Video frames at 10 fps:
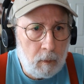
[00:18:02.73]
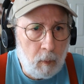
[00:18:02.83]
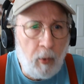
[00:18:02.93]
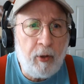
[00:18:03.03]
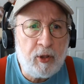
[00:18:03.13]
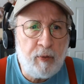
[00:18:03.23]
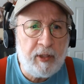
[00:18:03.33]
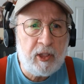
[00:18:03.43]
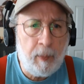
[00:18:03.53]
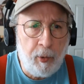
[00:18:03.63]
Well, there's
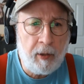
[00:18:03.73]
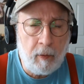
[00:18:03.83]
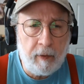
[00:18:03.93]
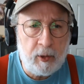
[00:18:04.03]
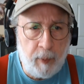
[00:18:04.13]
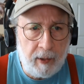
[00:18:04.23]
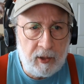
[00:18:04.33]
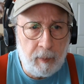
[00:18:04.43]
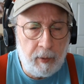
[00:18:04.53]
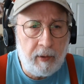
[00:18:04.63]
reciprocal
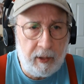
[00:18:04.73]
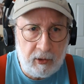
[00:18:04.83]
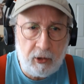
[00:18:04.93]
responsibilities.